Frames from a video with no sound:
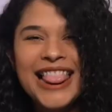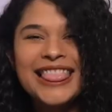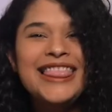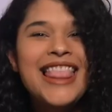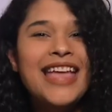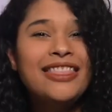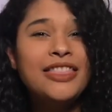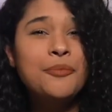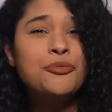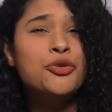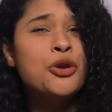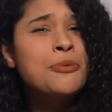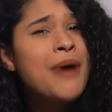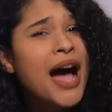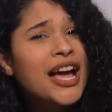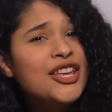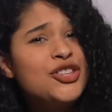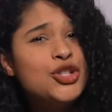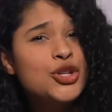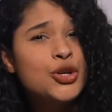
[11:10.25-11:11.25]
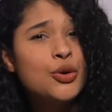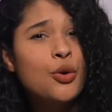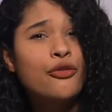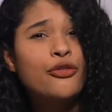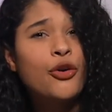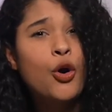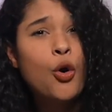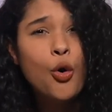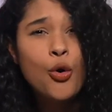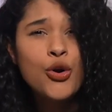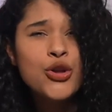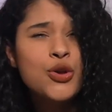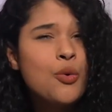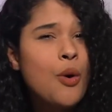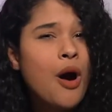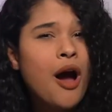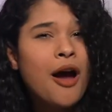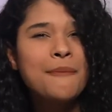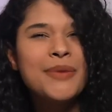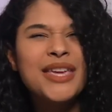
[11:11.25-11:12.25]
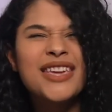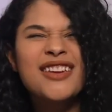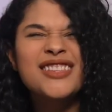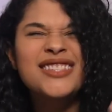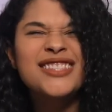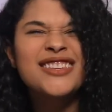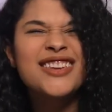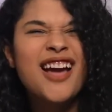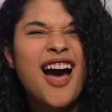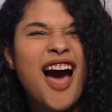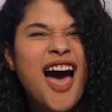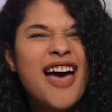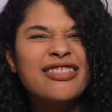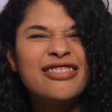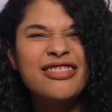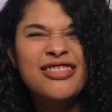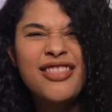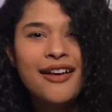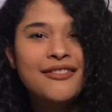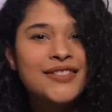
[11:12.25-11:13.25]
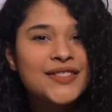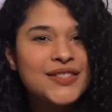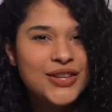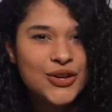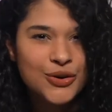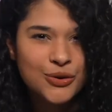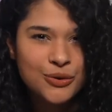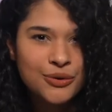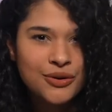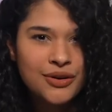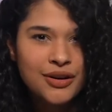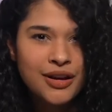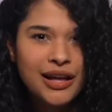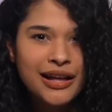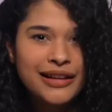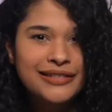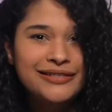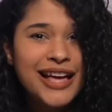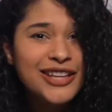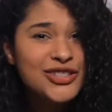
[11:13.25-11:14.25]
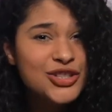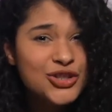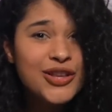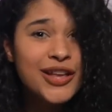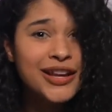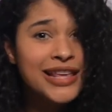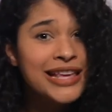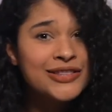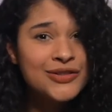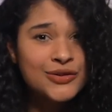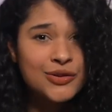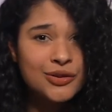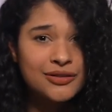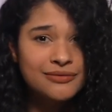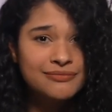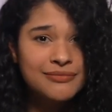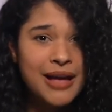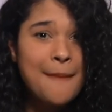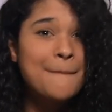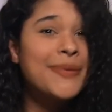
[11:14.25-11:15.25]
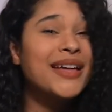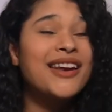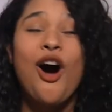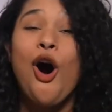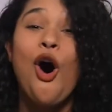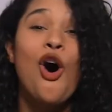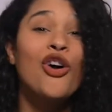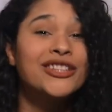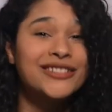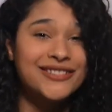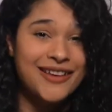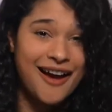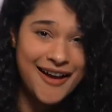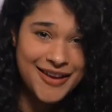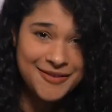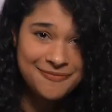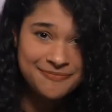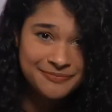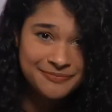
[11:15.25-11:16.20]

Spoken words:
Let them remind you of who you are because God loves you. Not just at Easter, but all the time.